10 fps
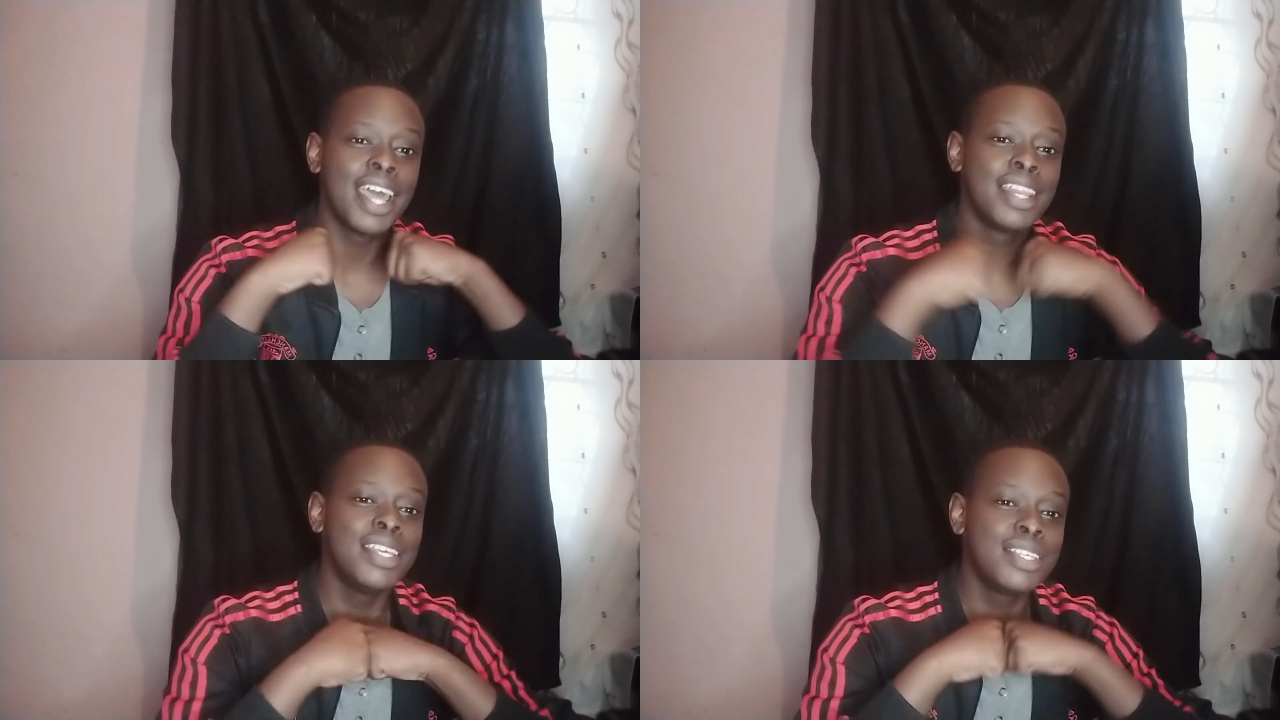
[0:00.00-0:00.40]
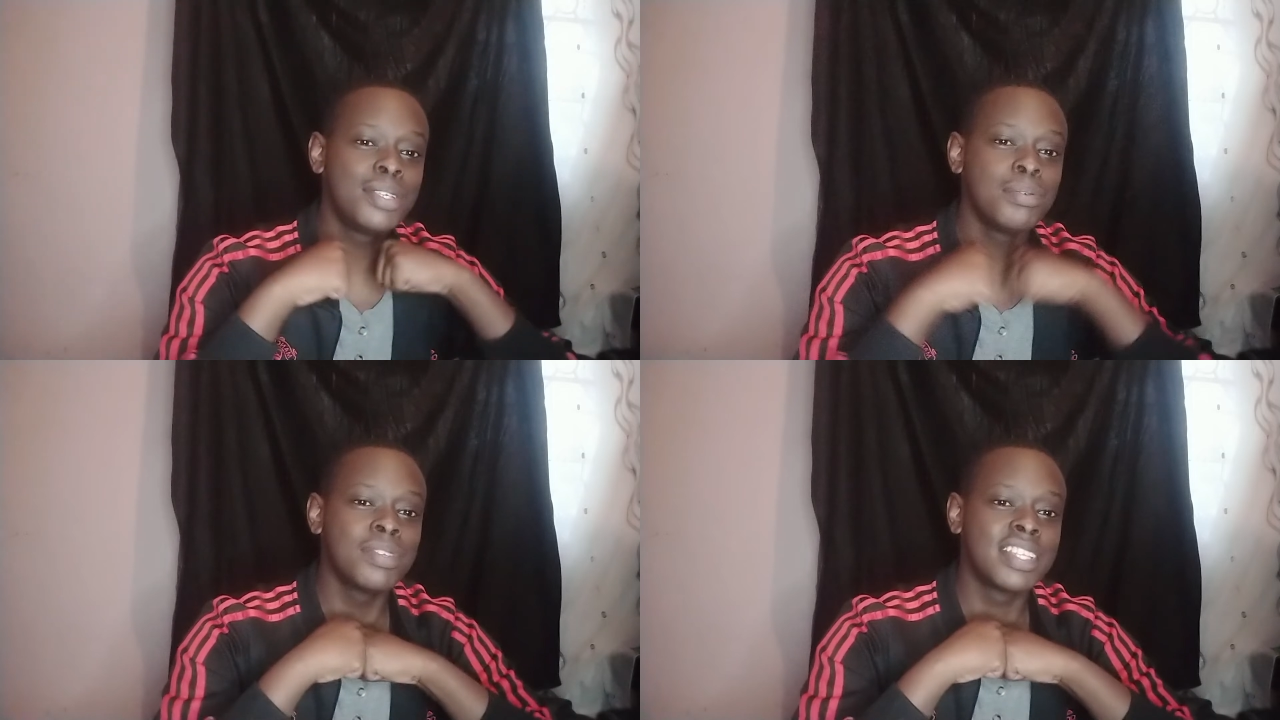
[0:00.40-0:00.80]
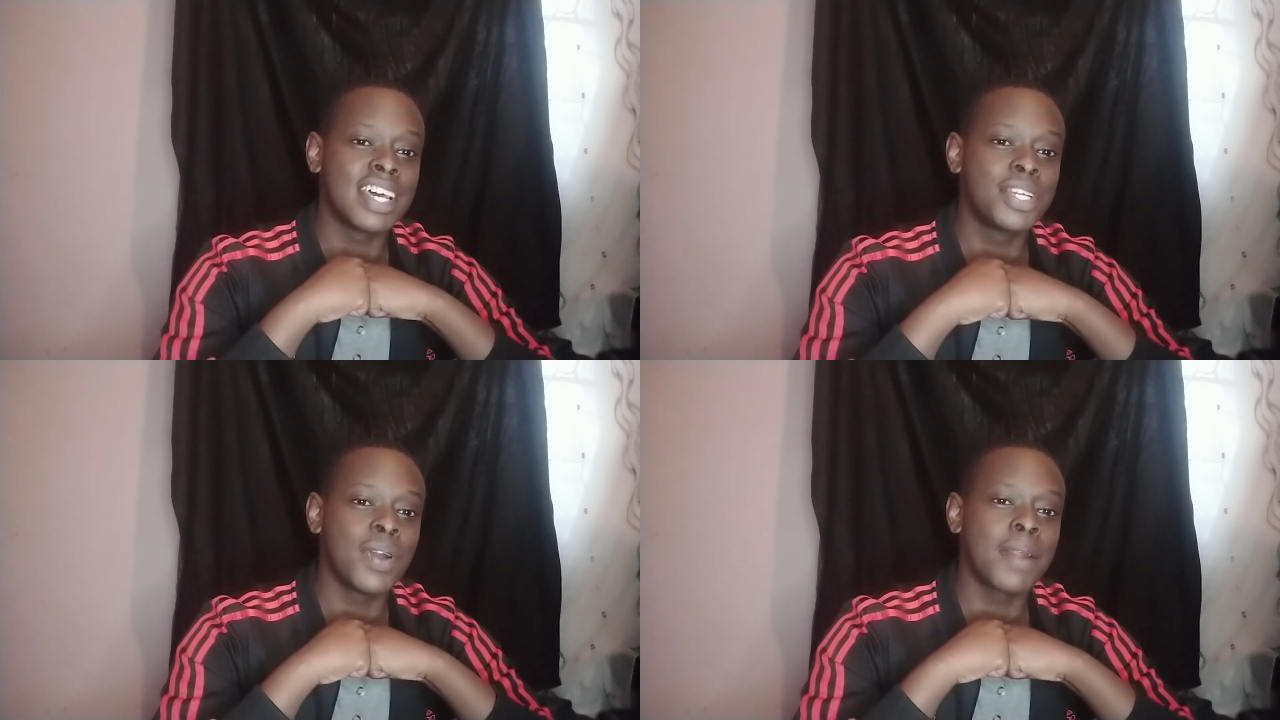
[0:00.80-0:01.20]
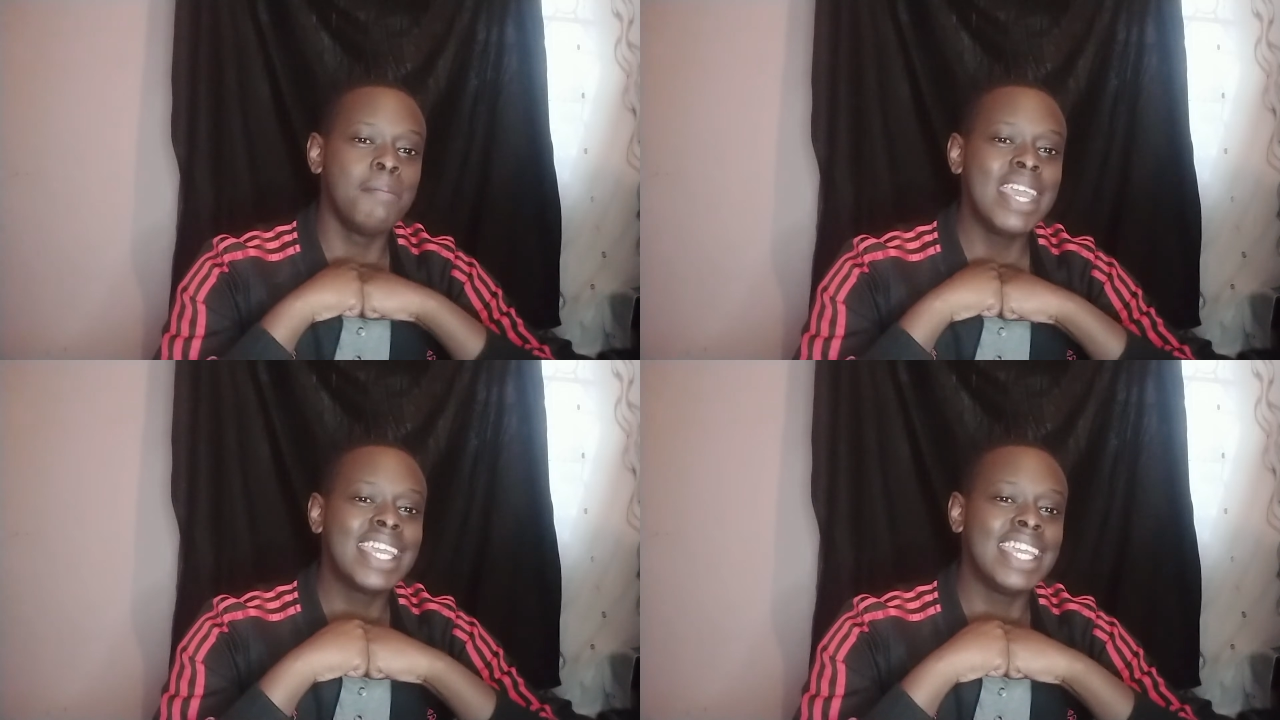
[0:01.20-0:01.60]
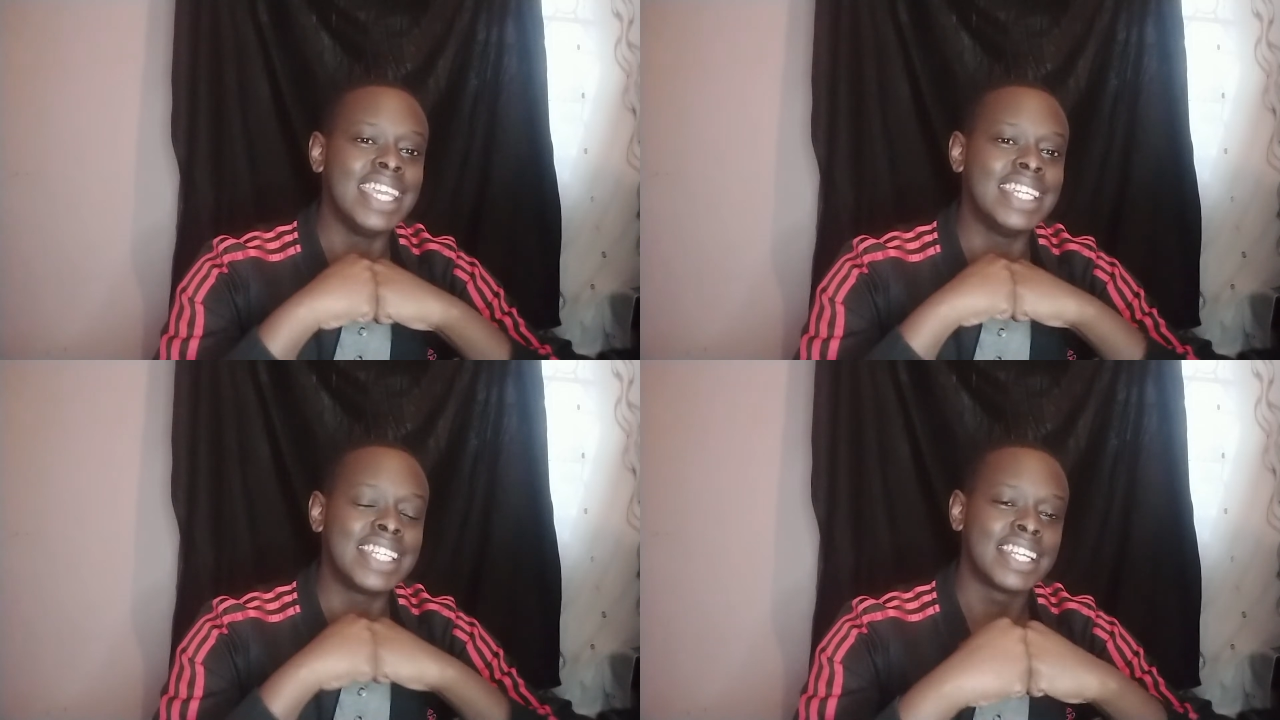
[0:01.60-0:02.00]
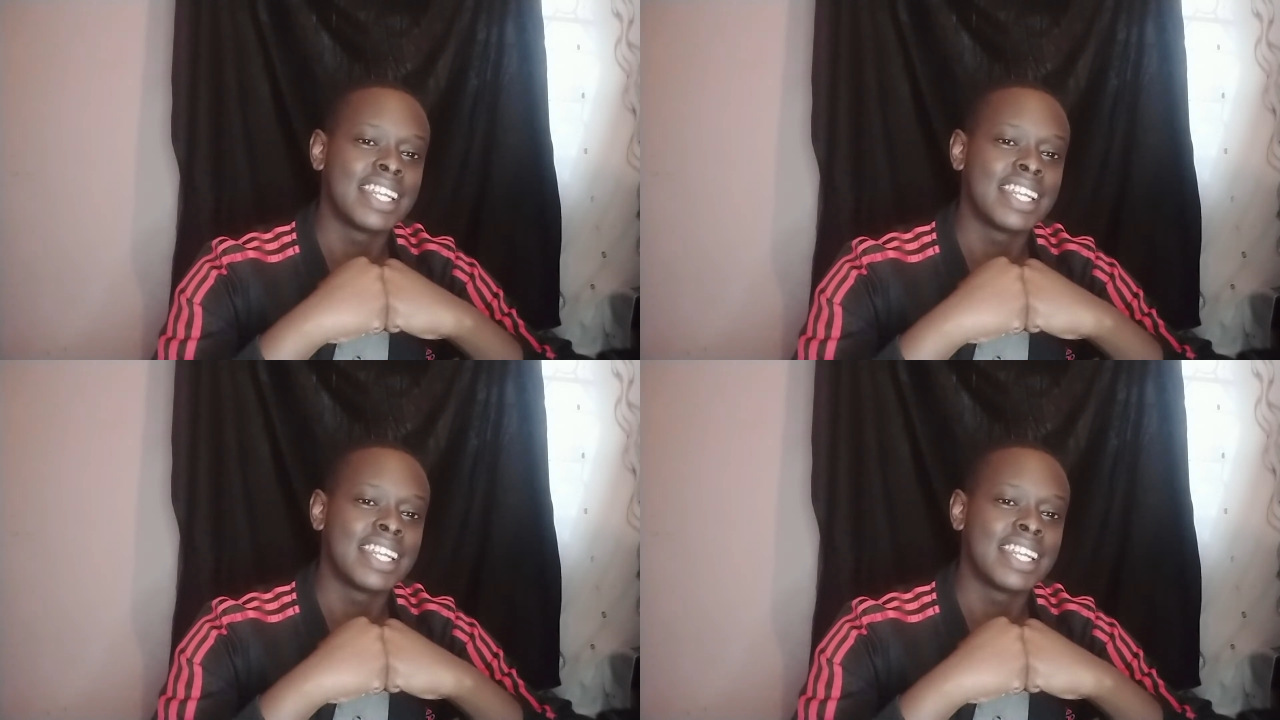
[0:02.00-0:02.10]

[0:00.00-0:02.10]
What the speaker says: these youths that you are making it